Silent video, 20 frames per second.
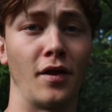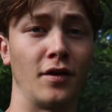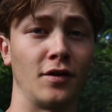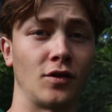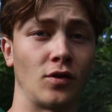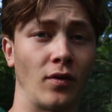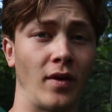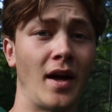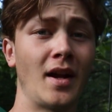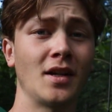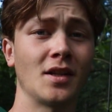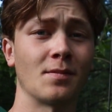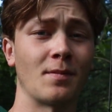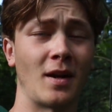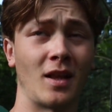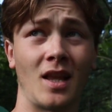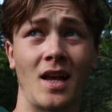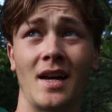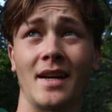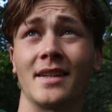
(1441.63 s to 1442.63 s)
So that is my
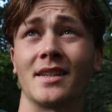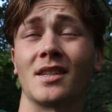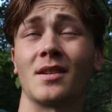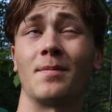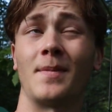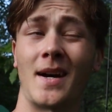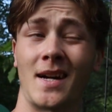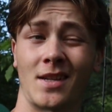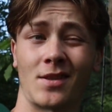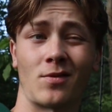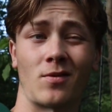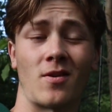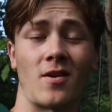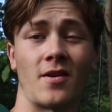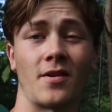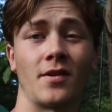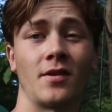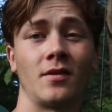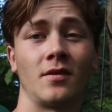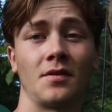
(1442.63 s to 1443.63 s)
last bass
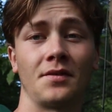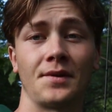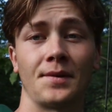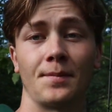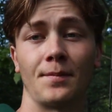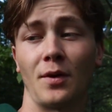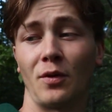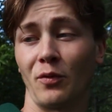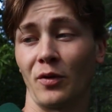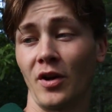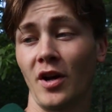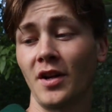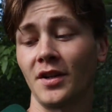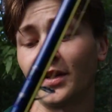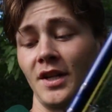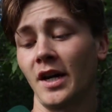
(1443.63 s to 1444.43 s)
rod, but we're not